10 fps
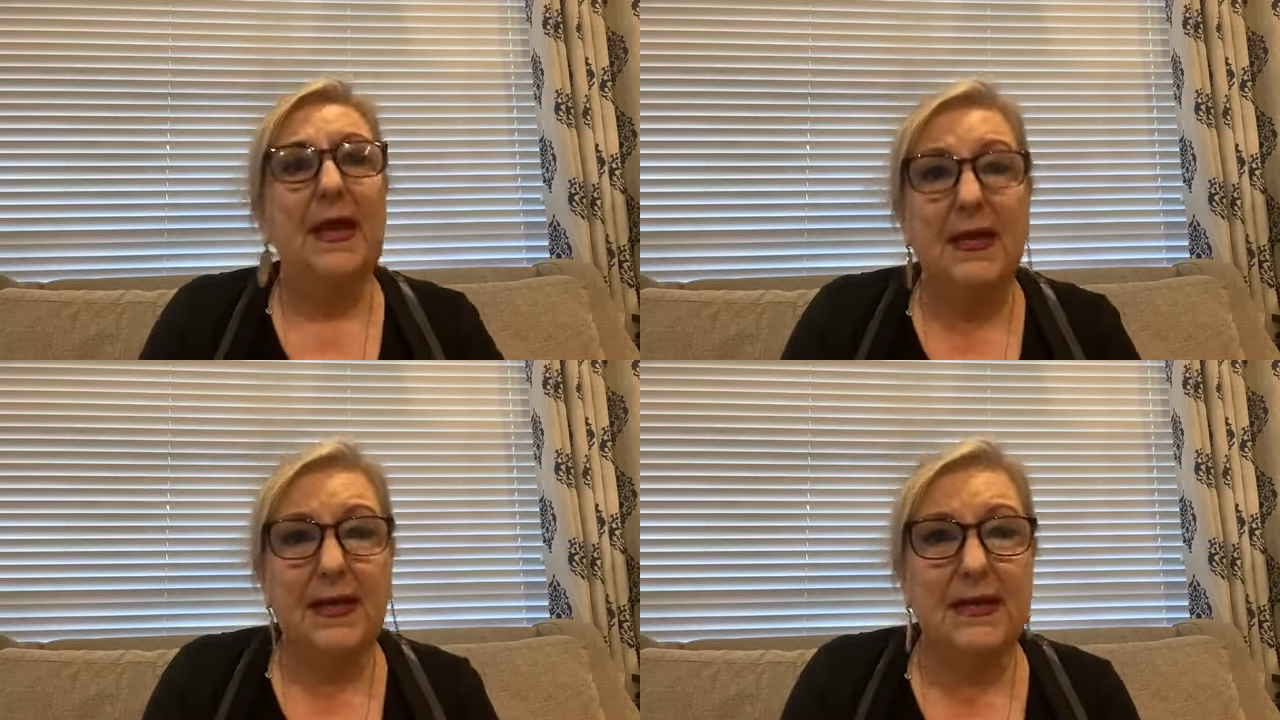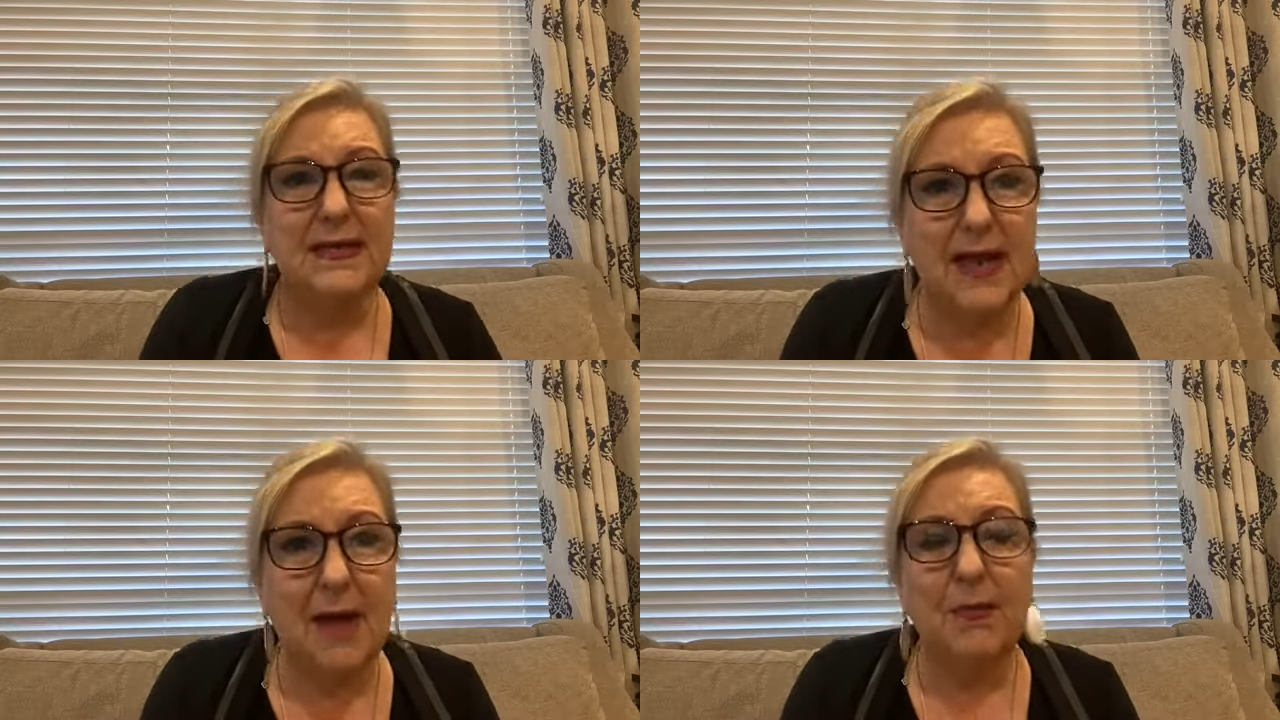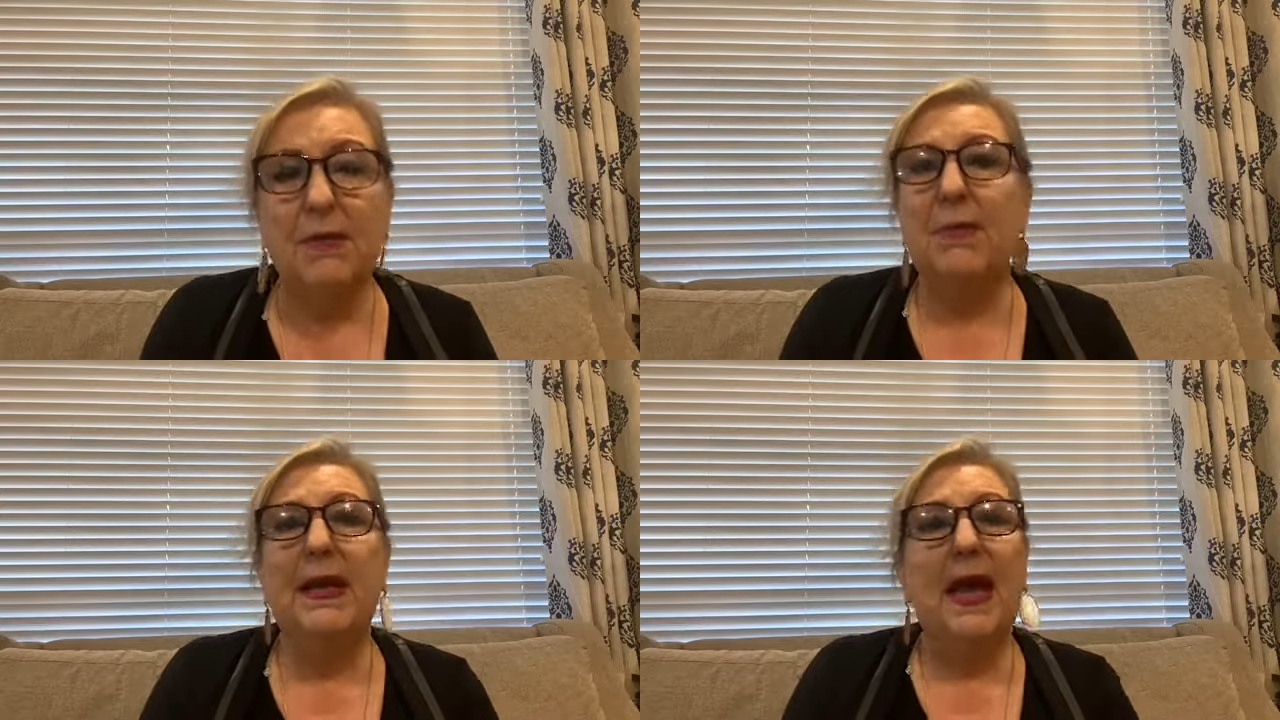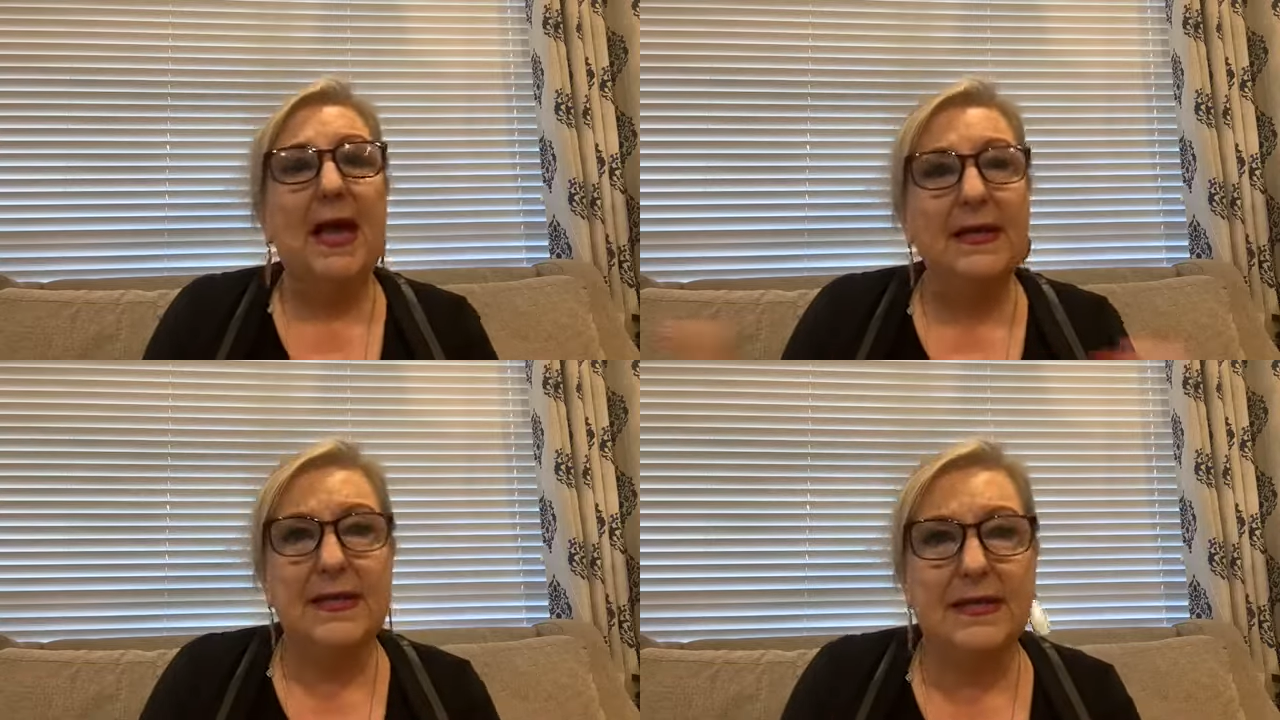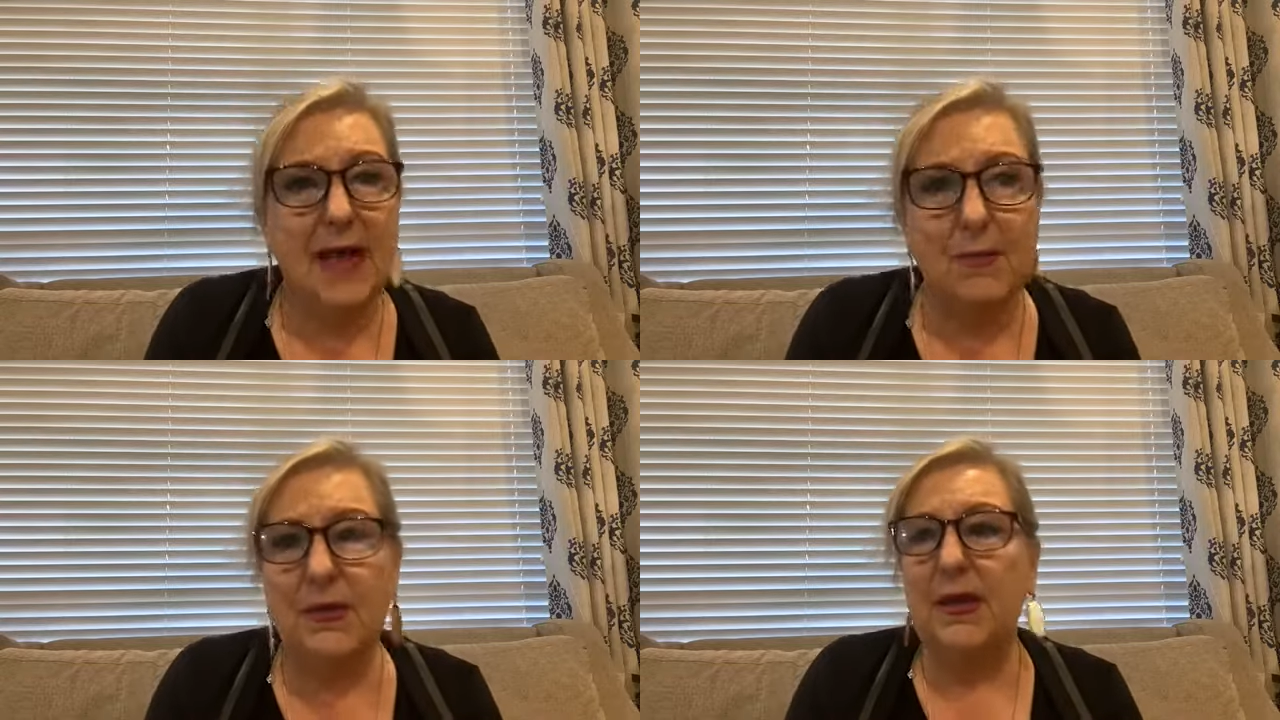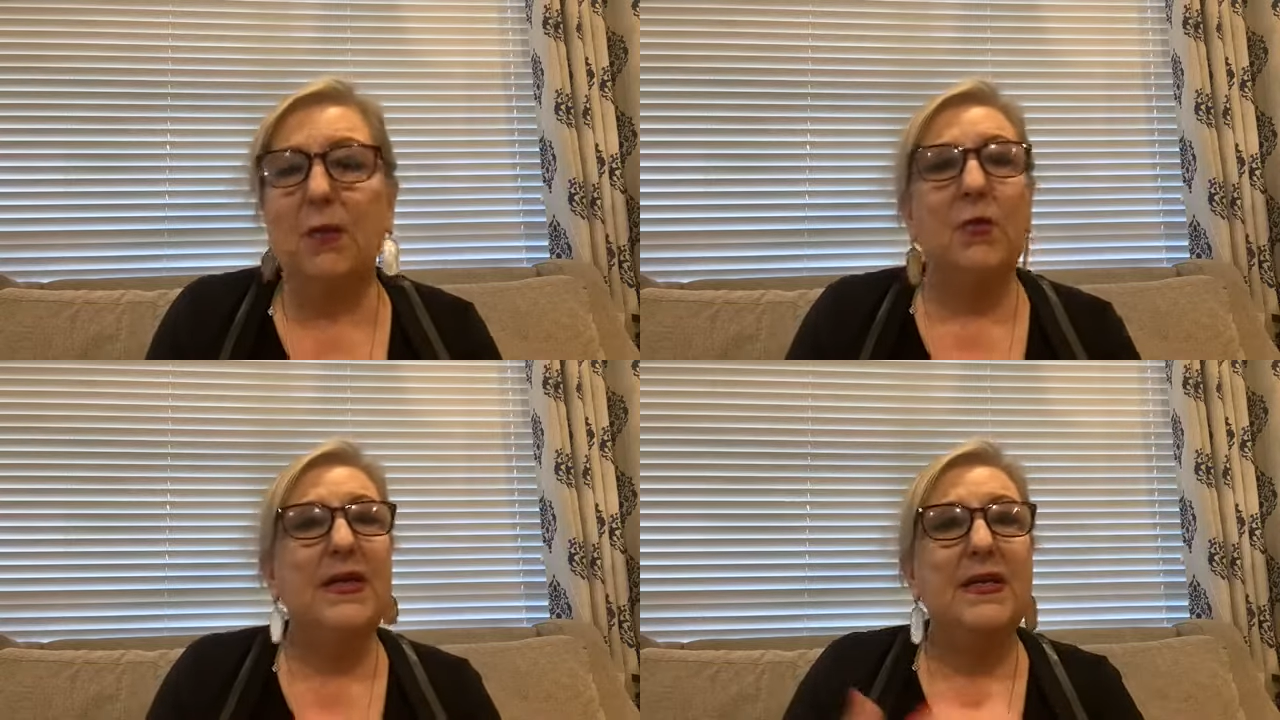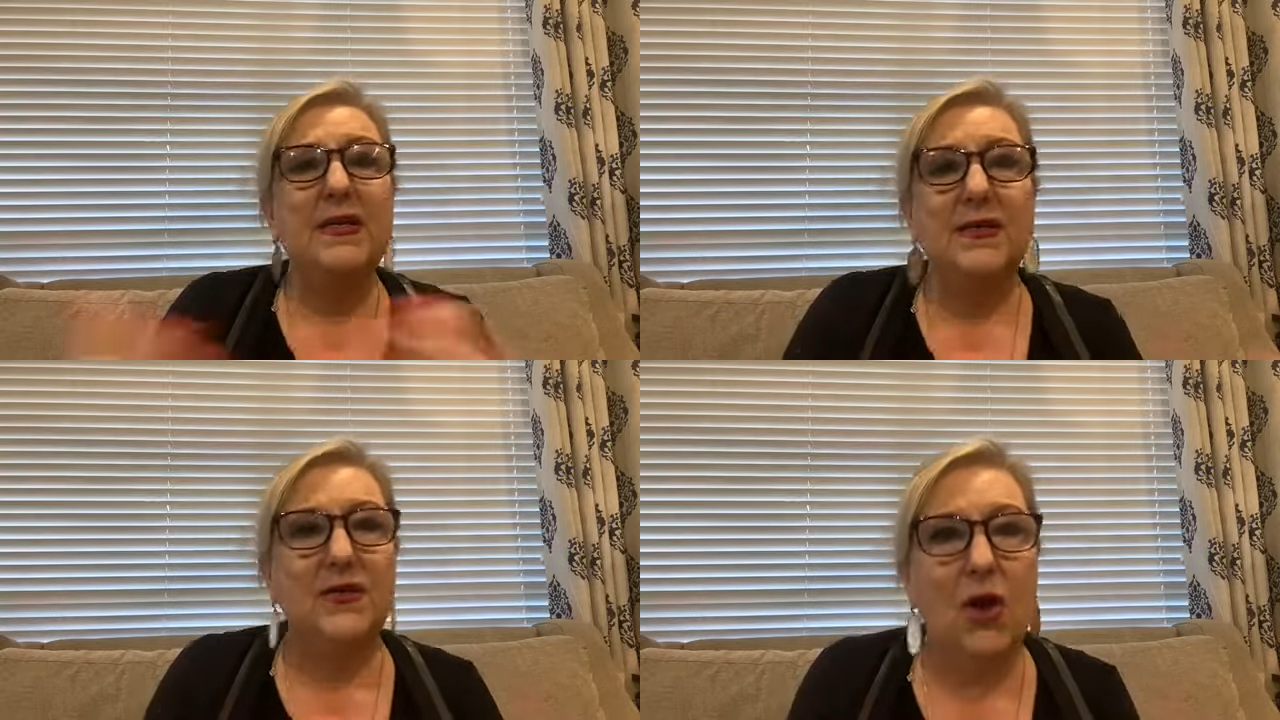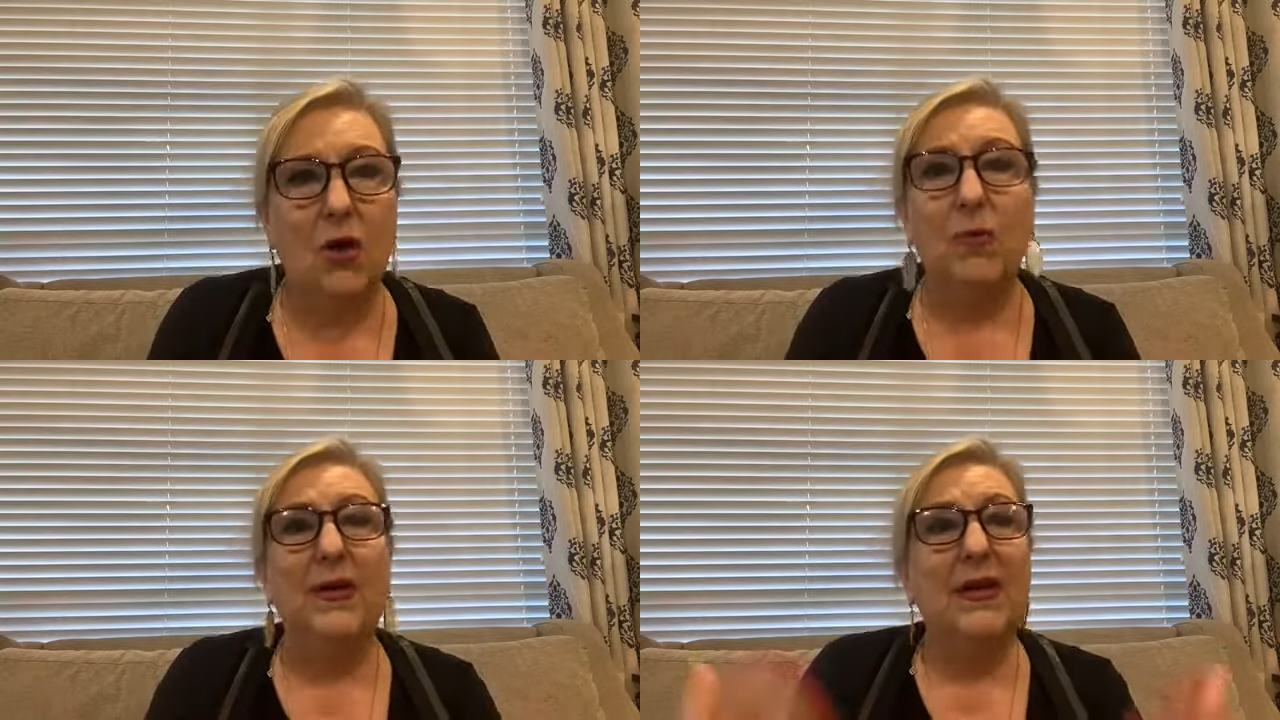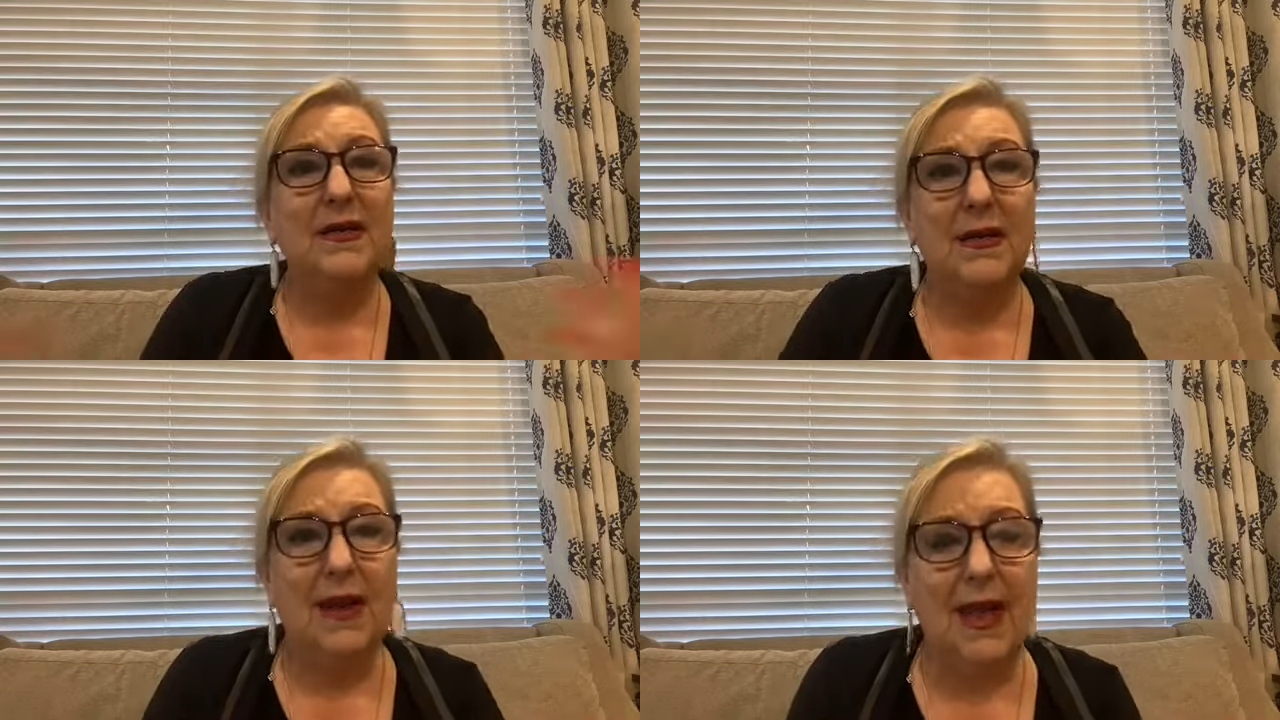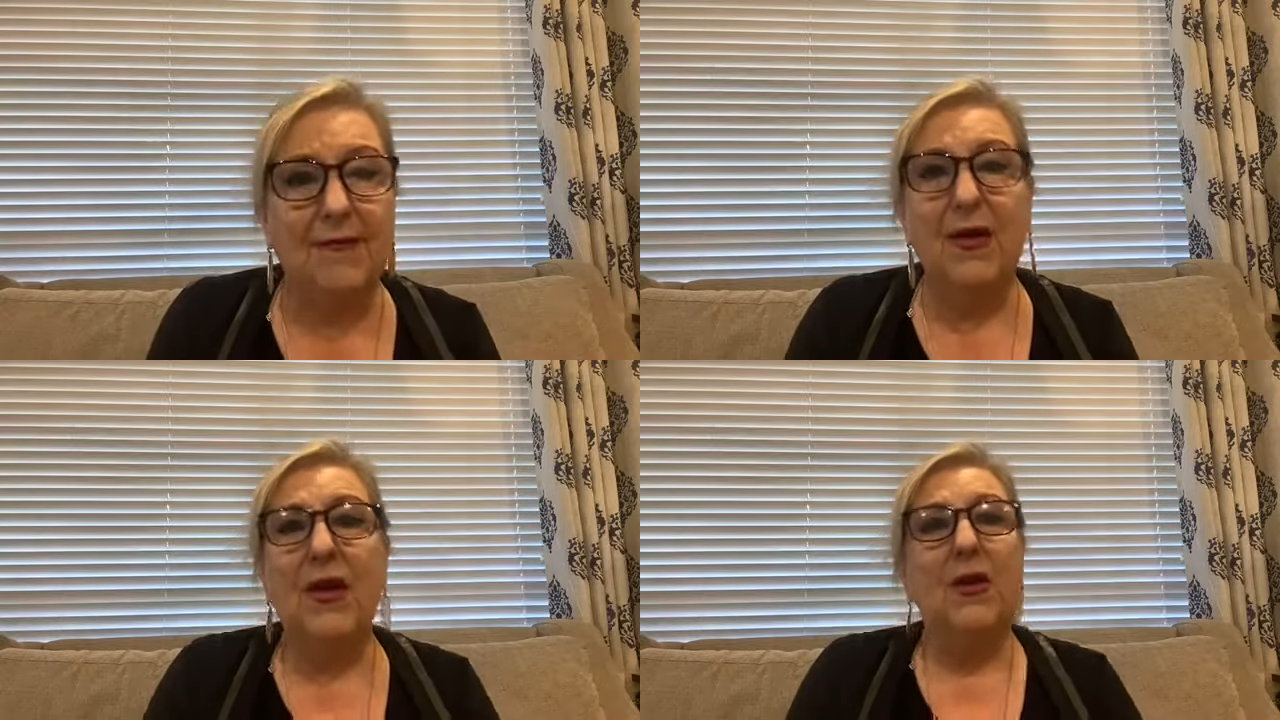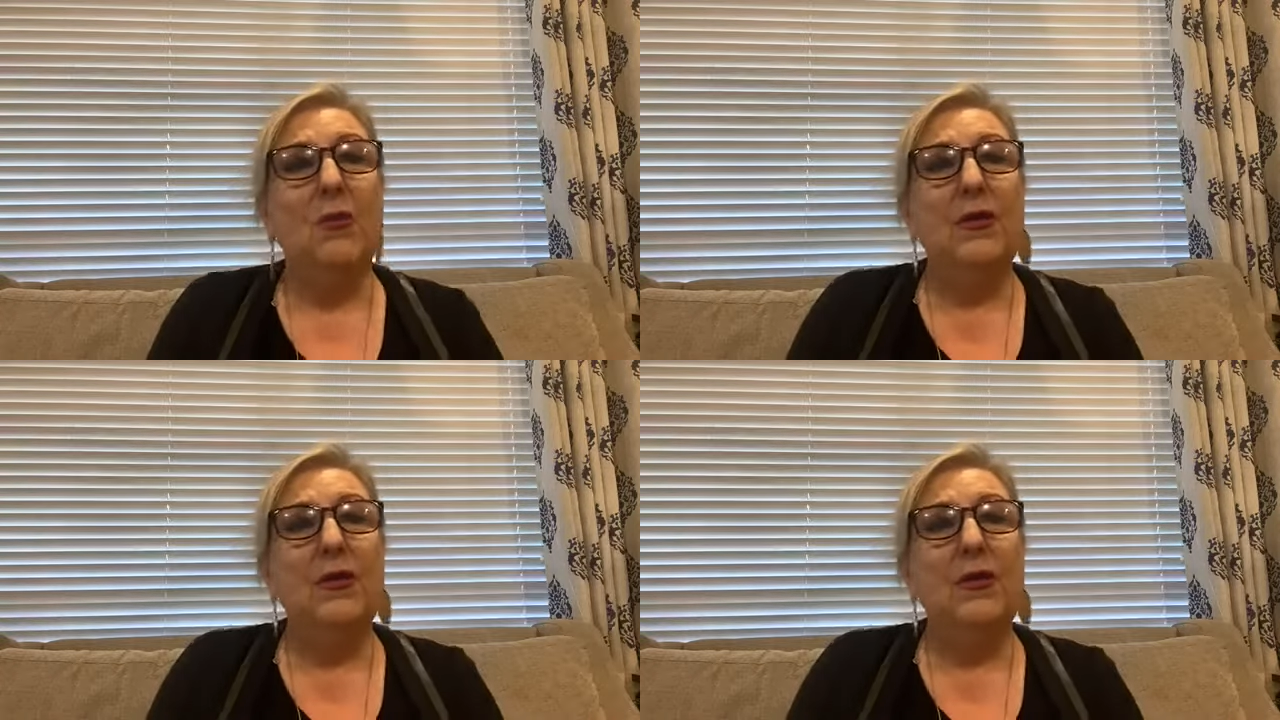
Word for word: He needed time with me. I needed time with him. We needed to talk. We needed to laugh.